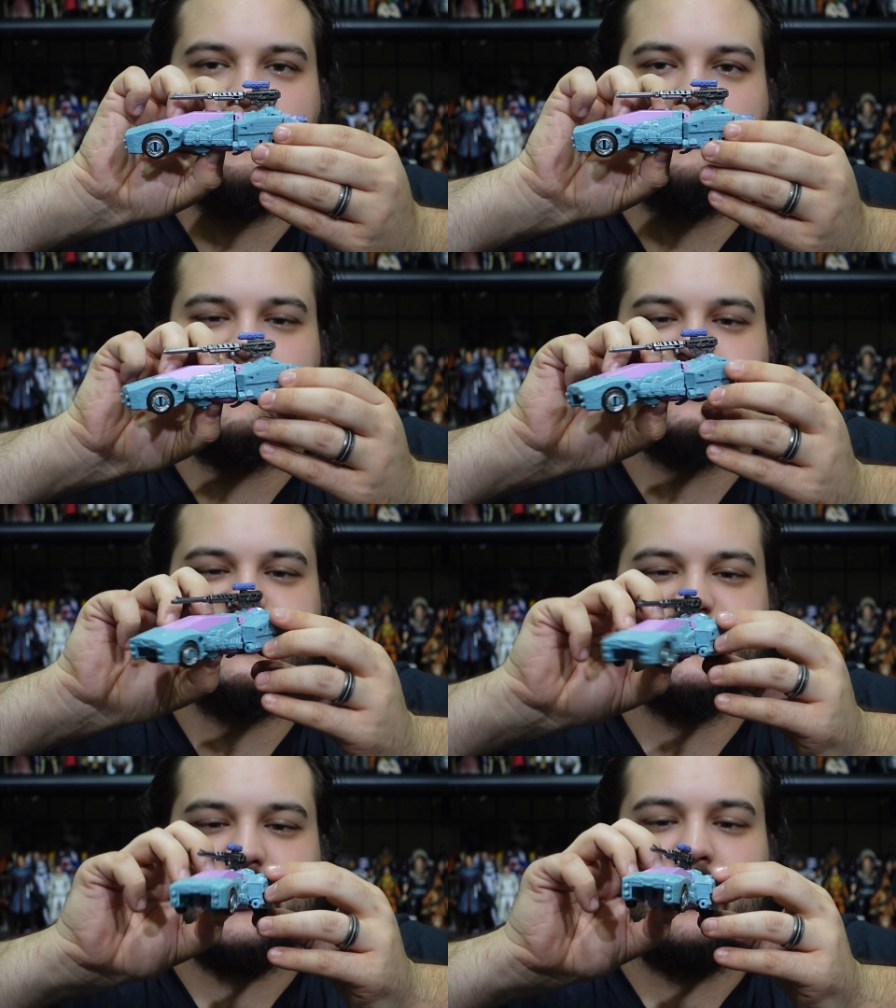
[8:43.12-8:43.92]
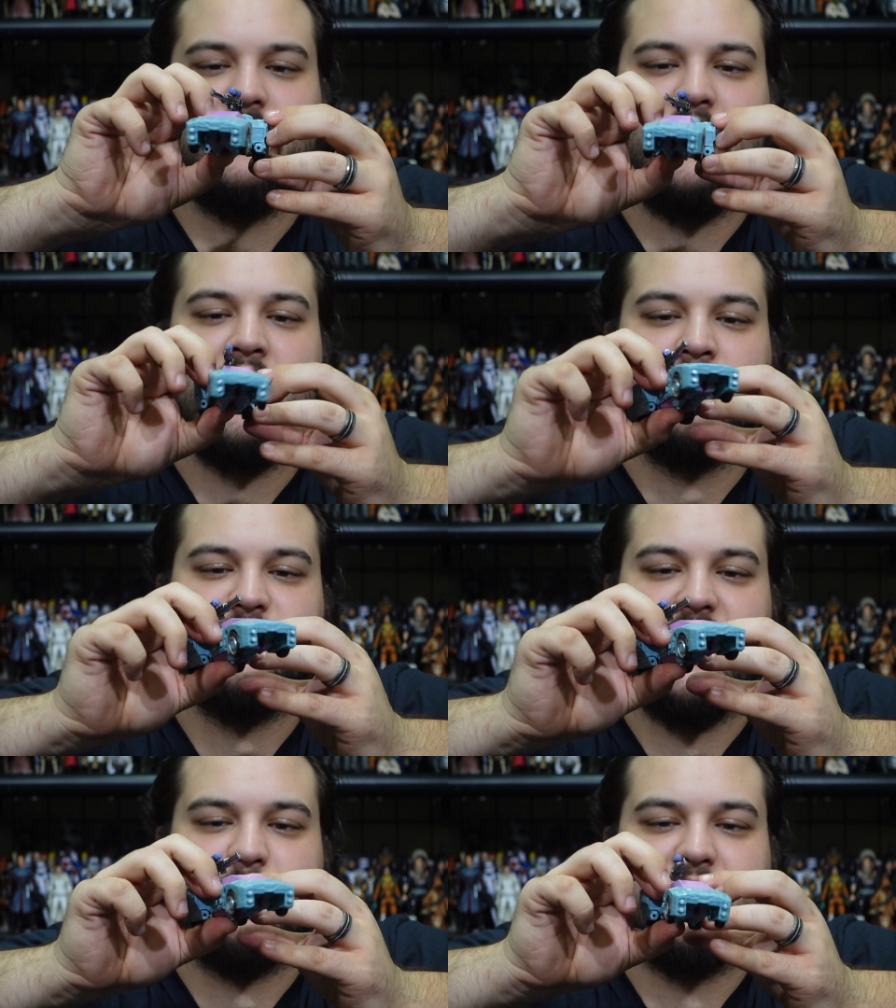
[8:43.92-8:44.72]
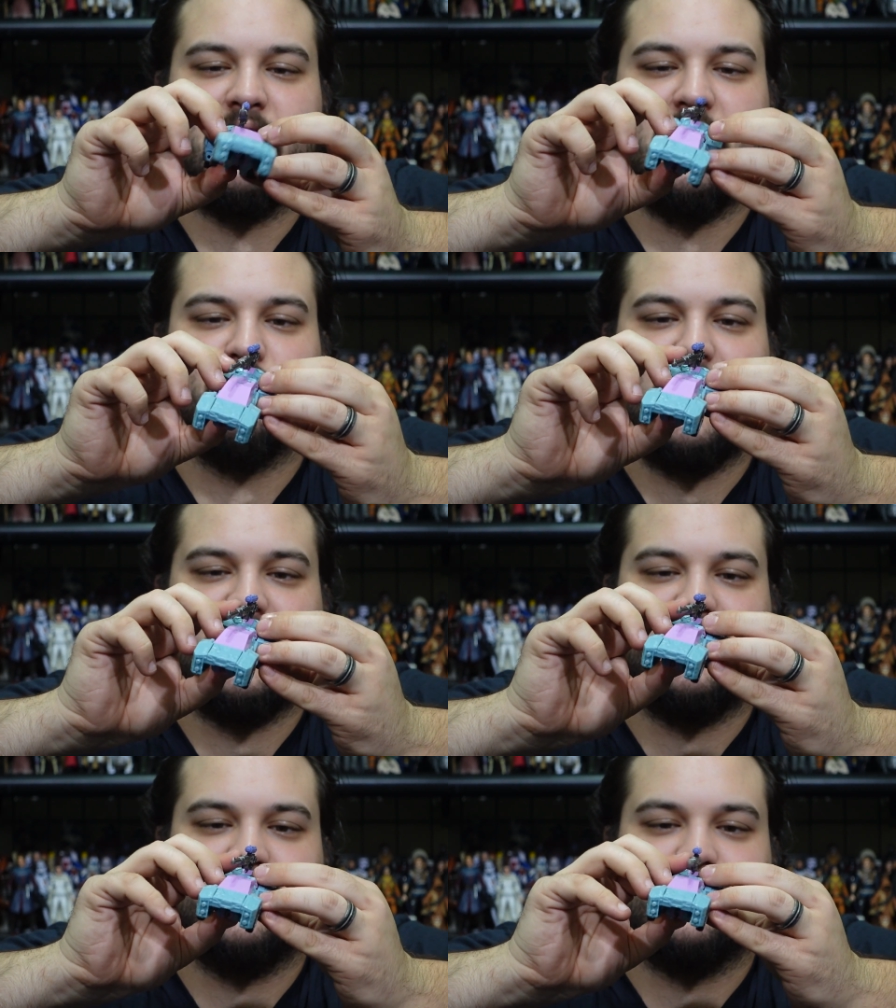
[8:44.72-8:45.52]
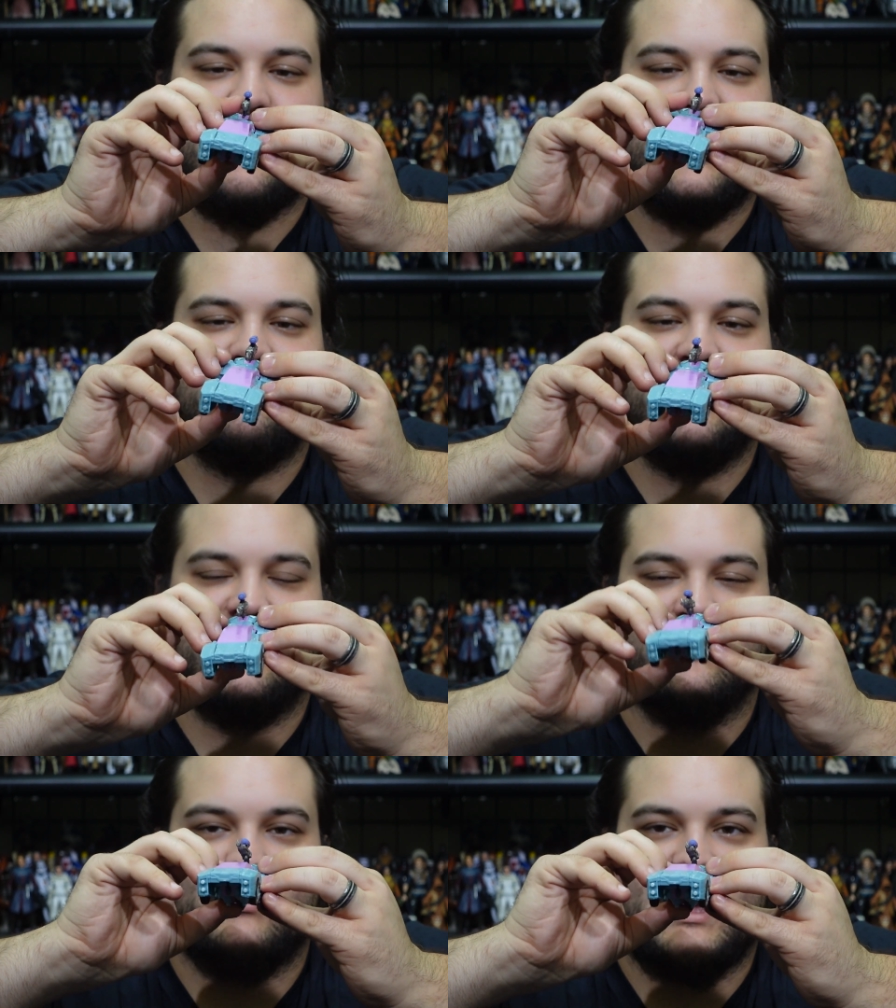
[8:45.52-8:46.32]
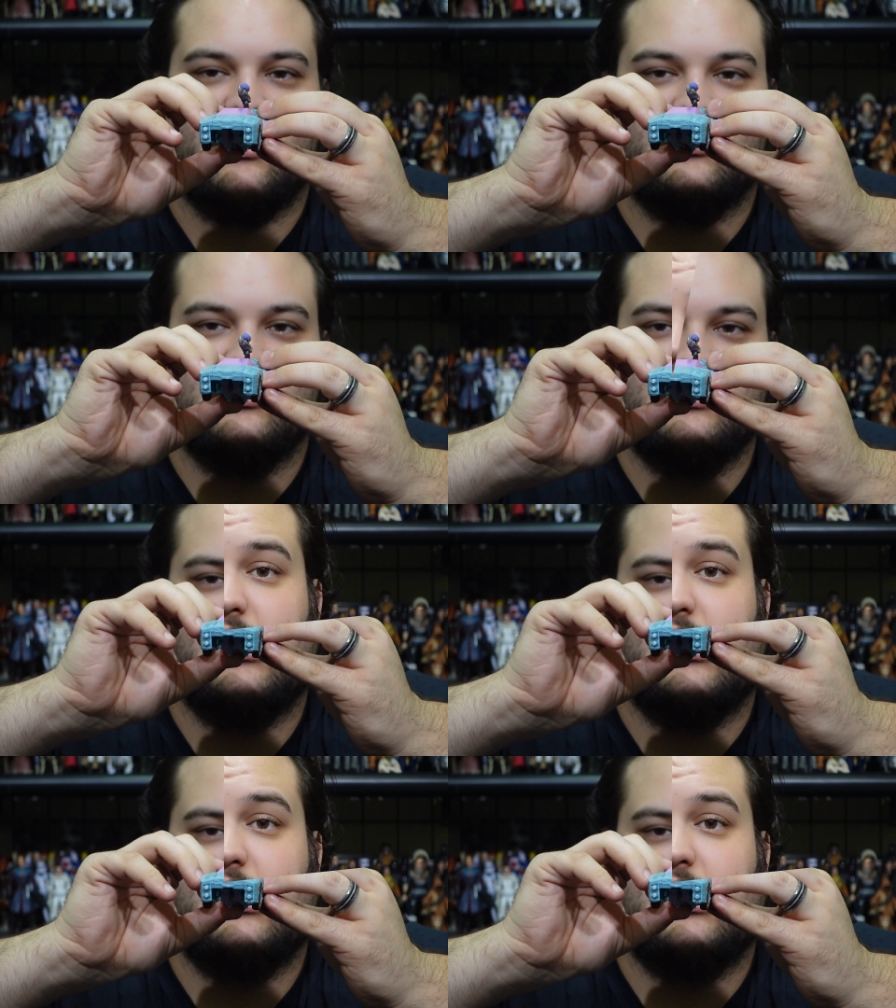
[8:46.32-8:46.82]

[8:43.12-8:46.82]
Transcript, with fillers: So she's all armed up and ready to drive into battle.